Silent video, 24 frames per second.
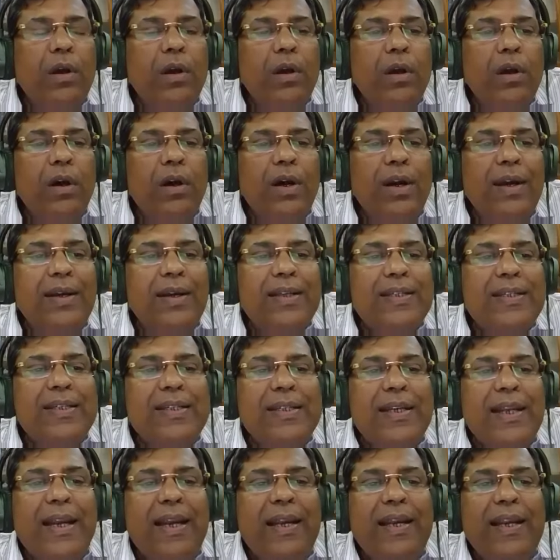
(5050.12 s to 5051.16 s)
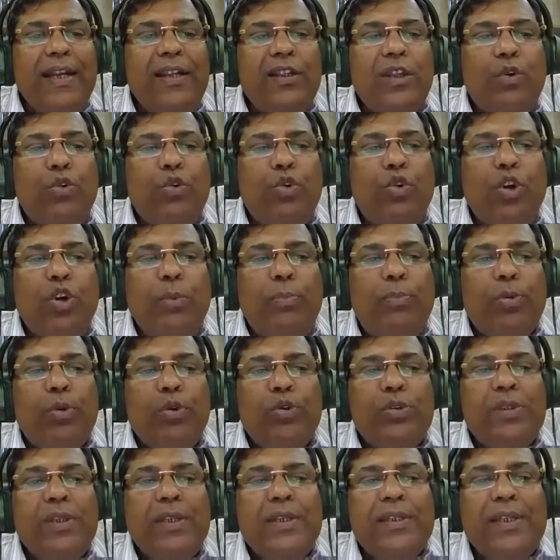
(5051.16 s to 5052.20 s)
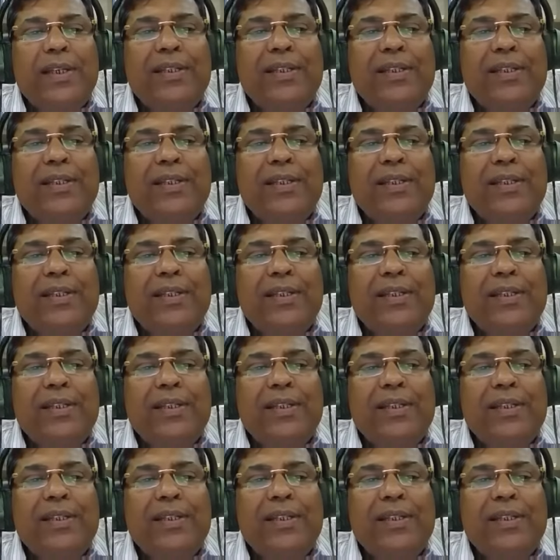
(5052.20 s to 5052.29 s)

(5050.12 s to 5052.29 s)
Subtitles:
Understanding the whole process,